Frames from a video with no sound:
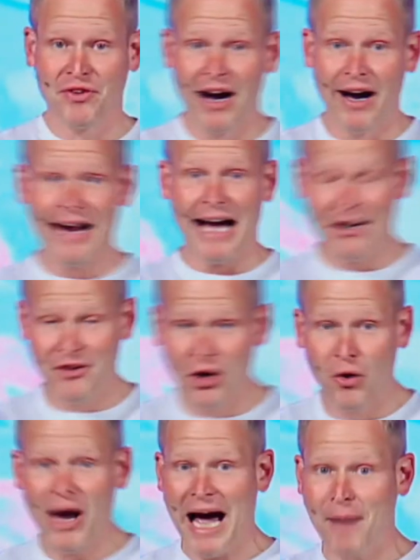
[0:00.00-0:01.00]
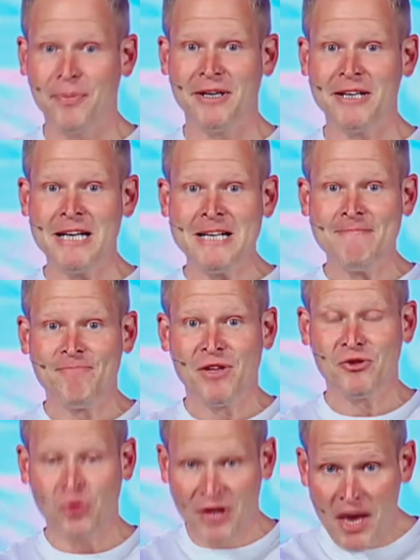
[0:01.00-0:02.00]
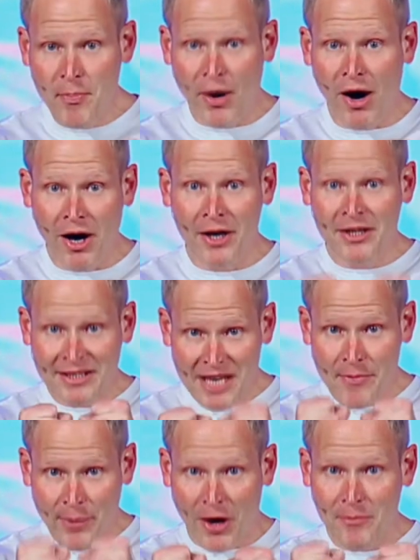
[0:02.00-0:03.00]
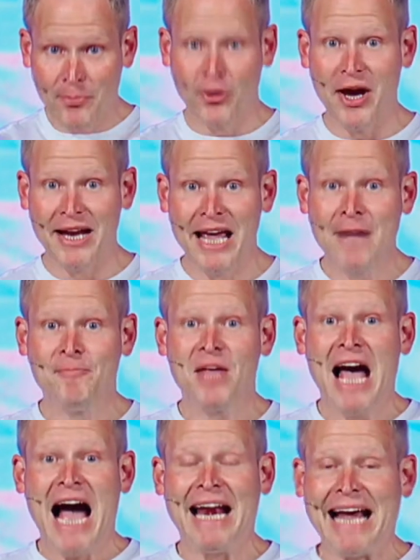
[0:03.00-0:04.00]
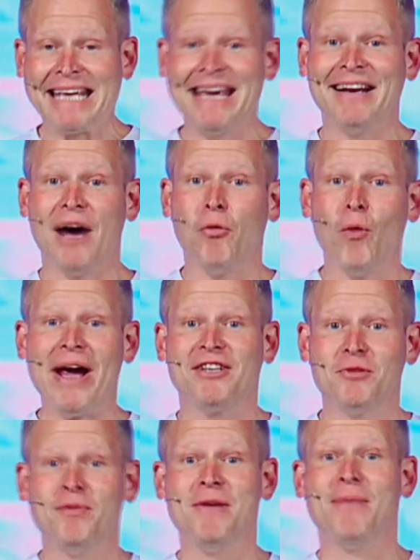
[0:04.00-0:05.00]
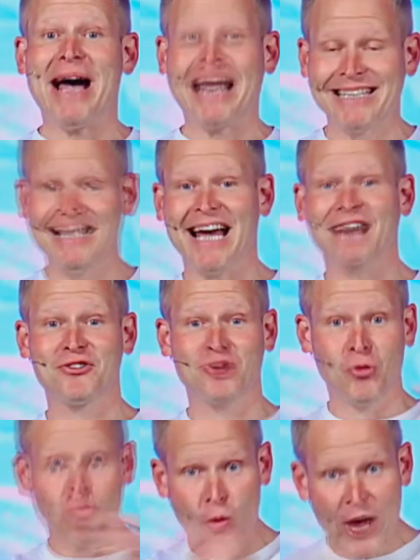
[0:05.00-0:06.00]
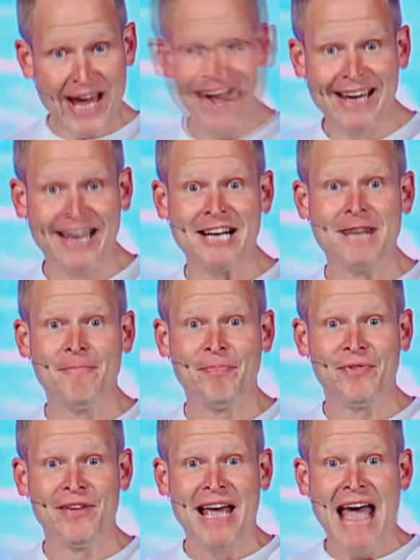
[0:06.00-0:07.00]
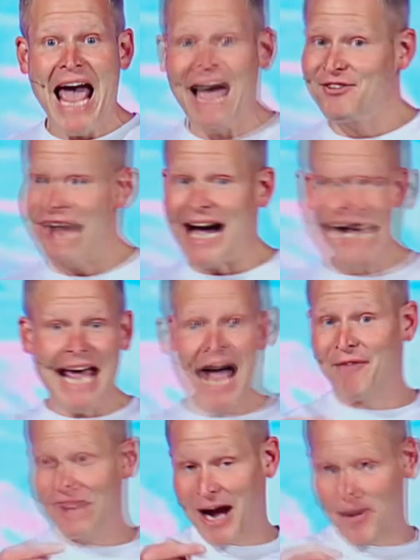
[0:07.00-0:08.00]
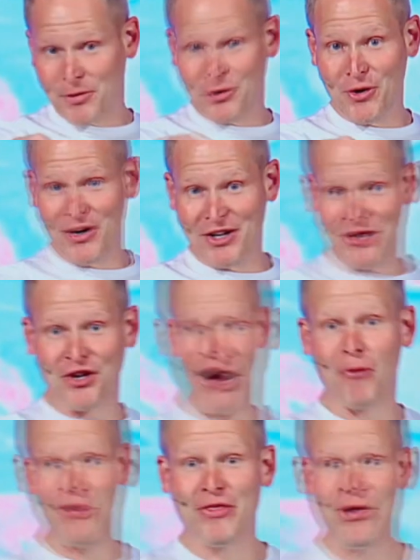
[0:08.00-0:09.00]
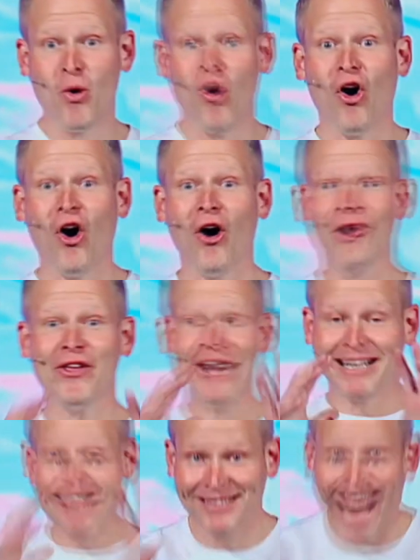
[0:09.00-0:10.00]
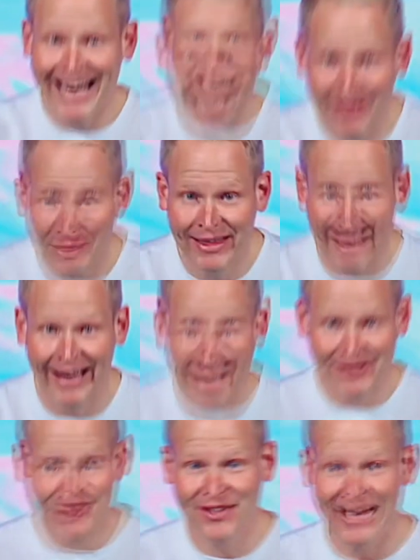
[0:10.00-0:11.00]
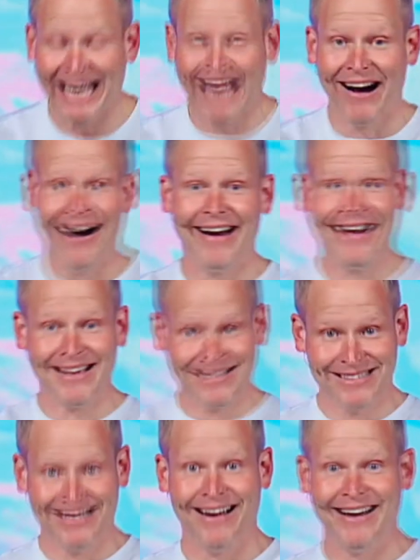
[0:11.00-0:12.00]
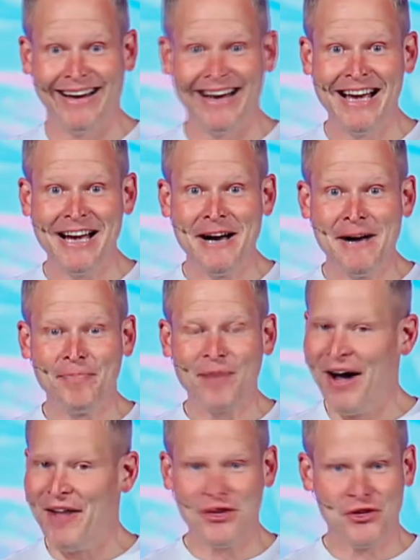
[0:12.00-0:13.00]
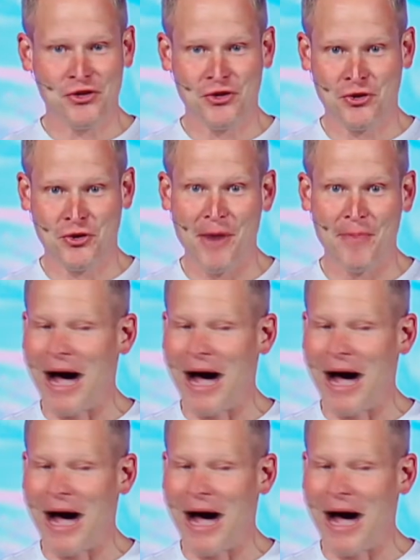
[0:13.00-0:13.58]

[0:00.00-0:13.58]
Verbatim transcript: God, I know, happen so keep on, keep on praying. And I cannot wait to be back next week as I have the opportunity to share with you all the exciting things that God has done on this trip.